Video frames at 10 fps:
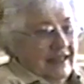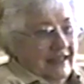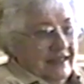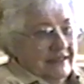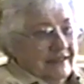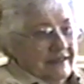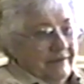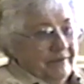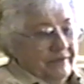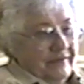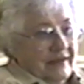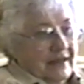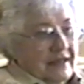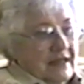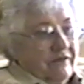And
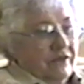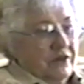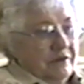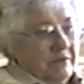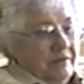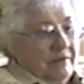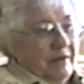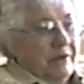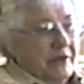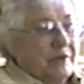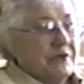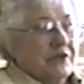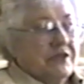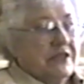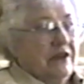Vernon, my brother, was
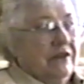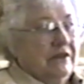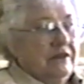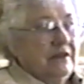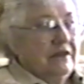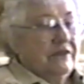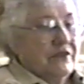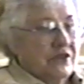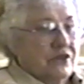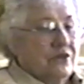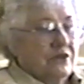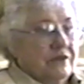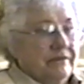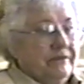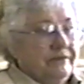going to sell the
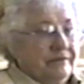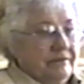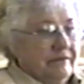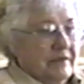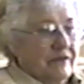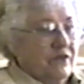store, the